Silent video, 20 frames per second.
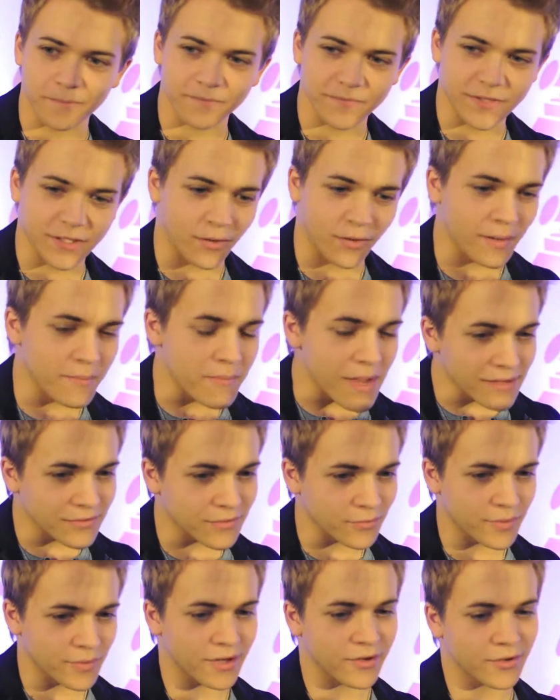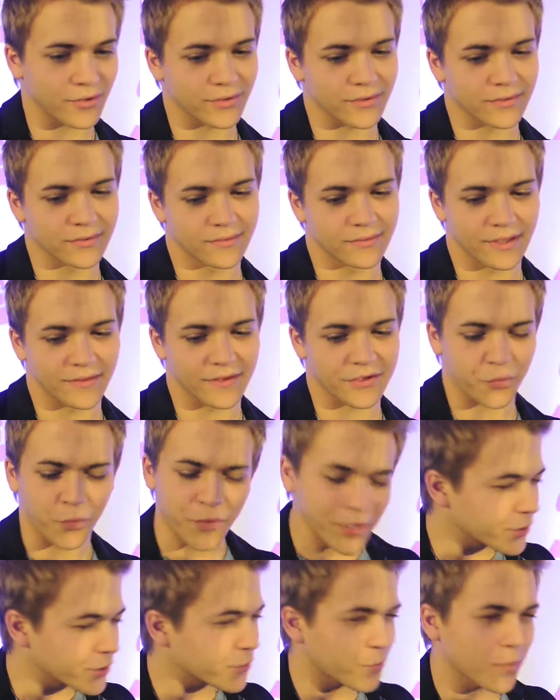you know, I made the record in this
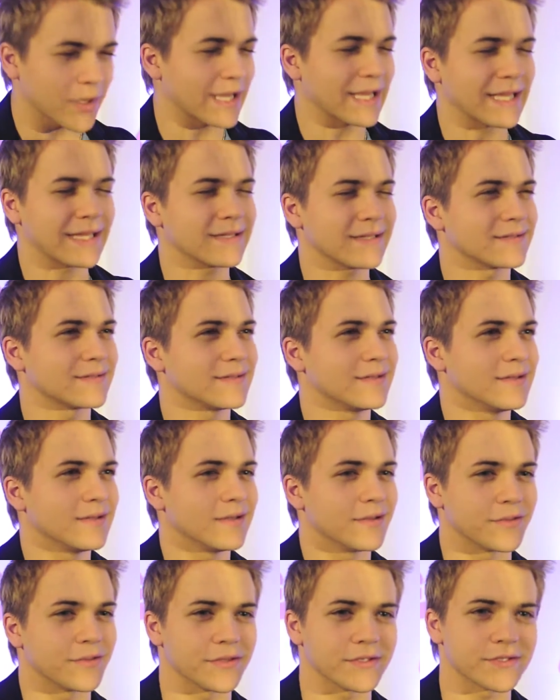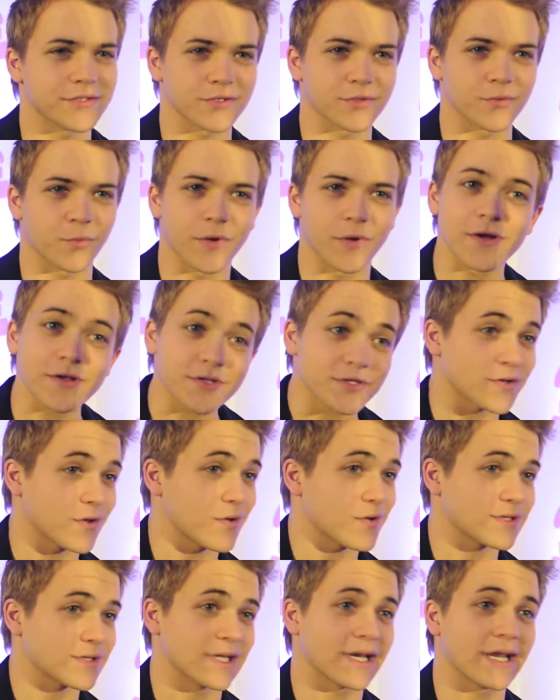weird way. These are weird
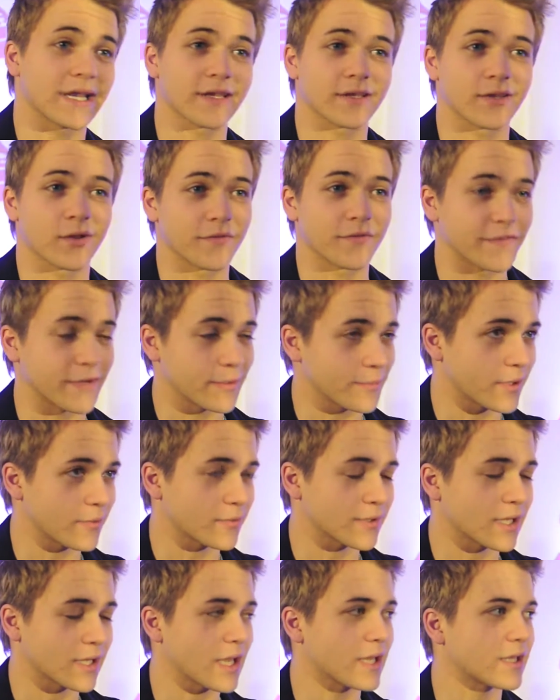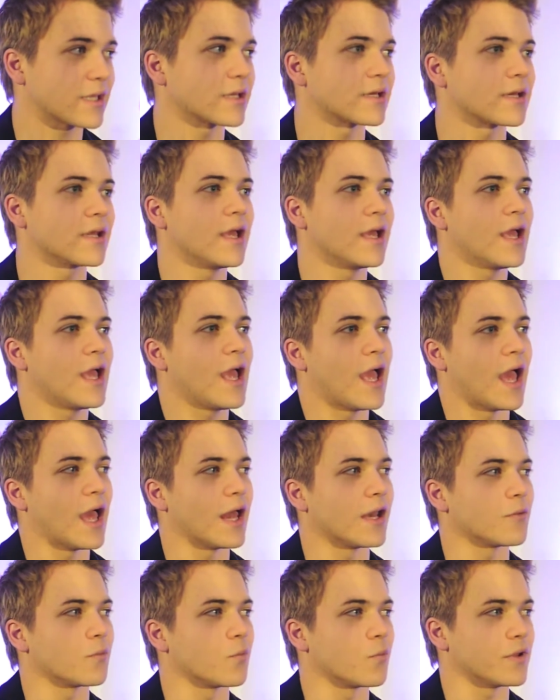songs that I didn't know if anybody would like,
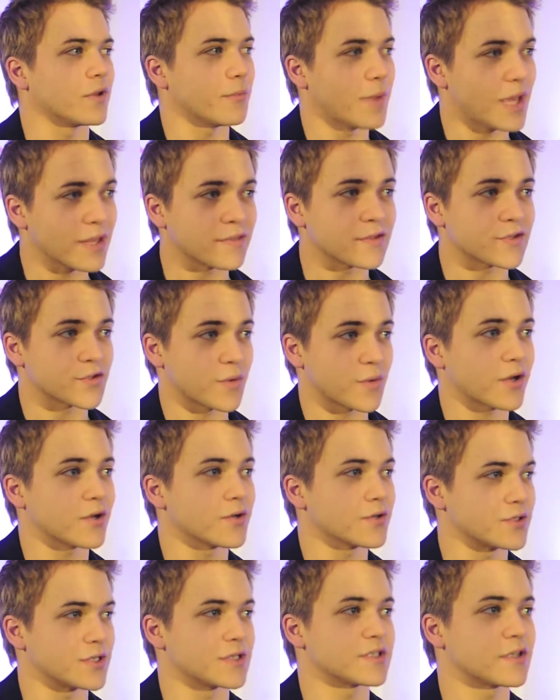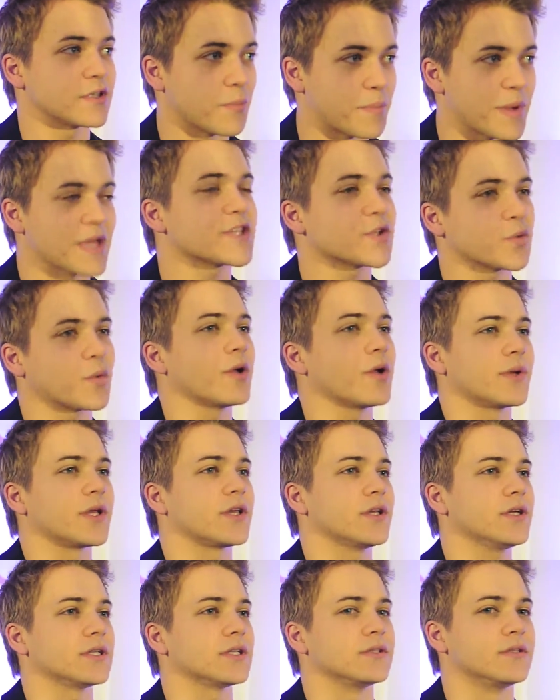and we made this record just the best way we
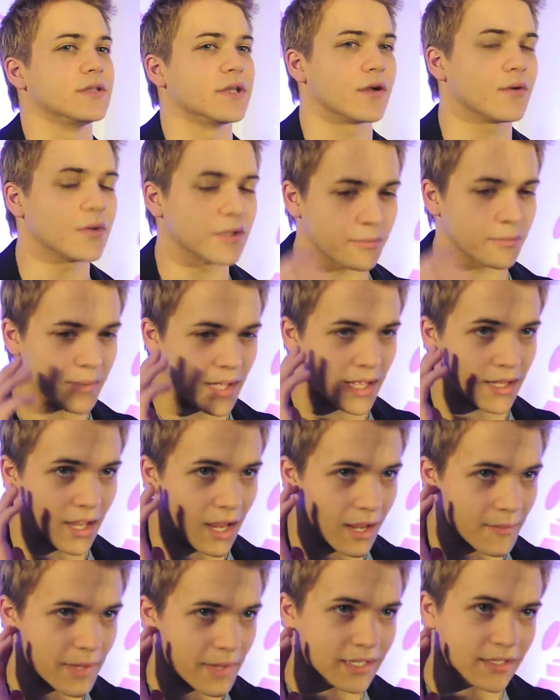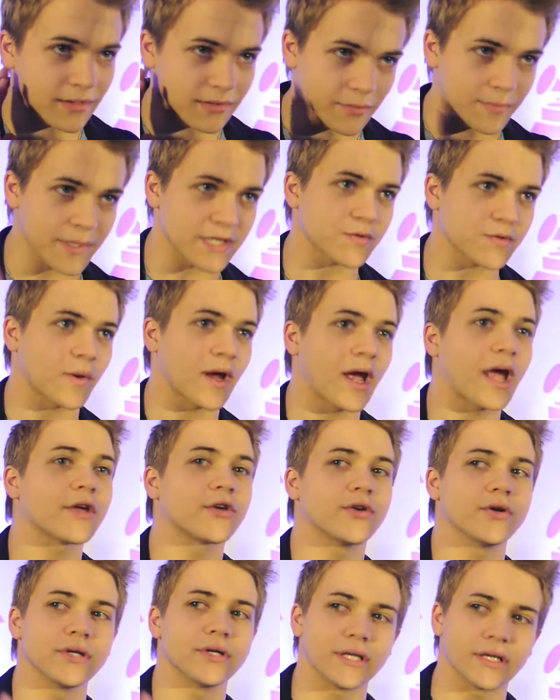could, you know, I made it the best way I
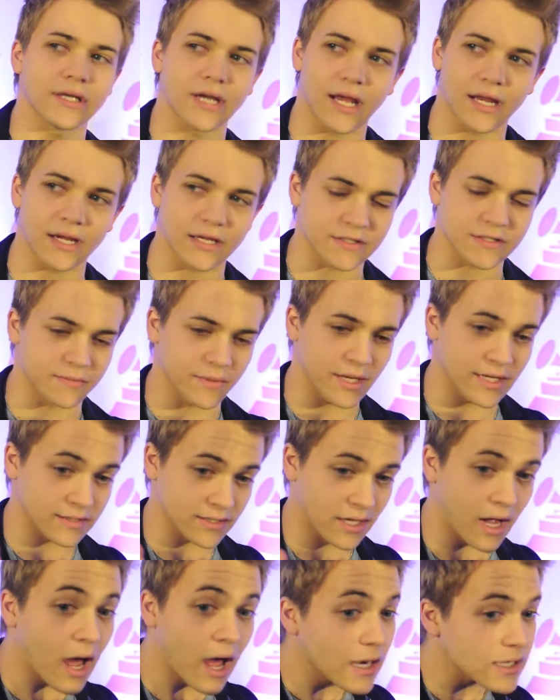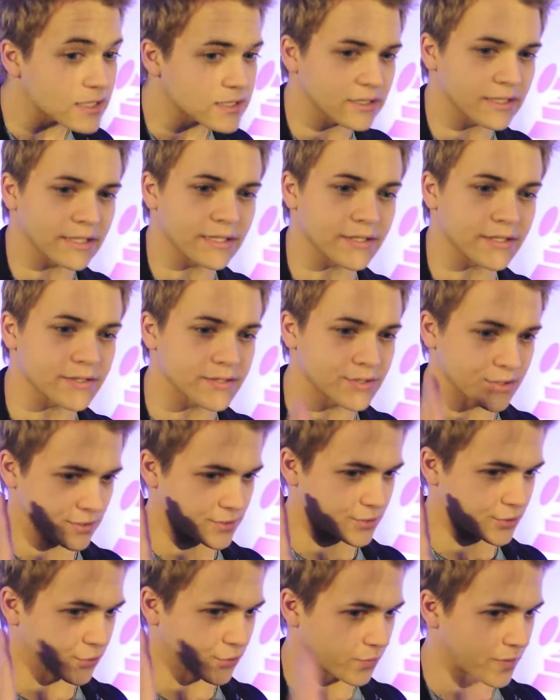could, and as honestly, as
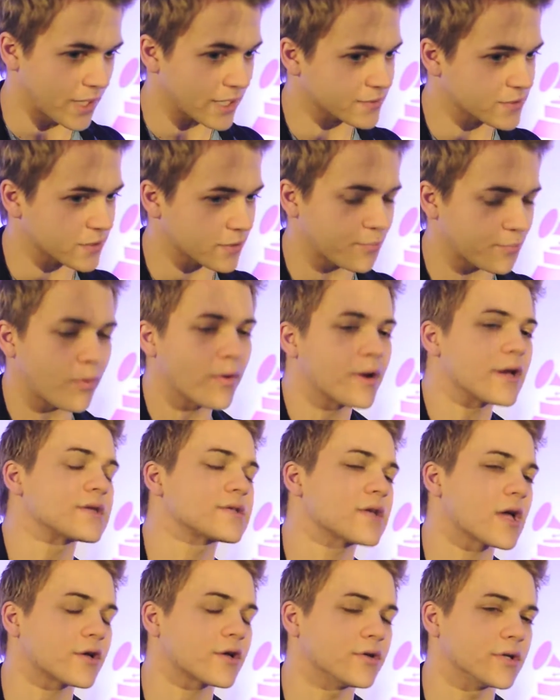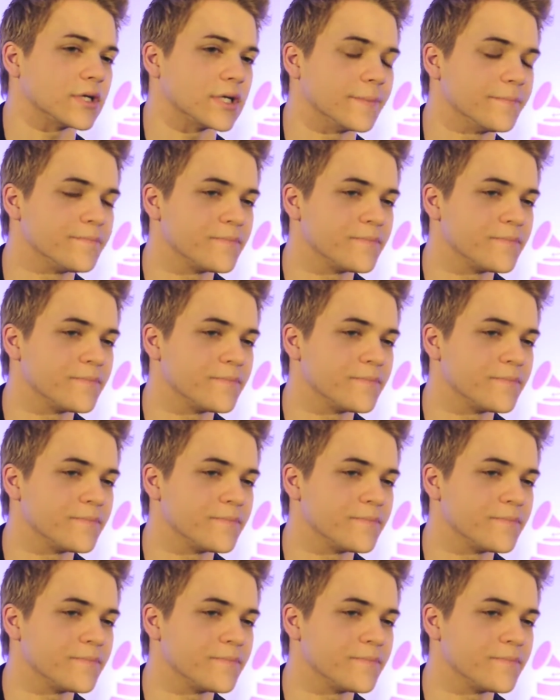just direct to the point as I could,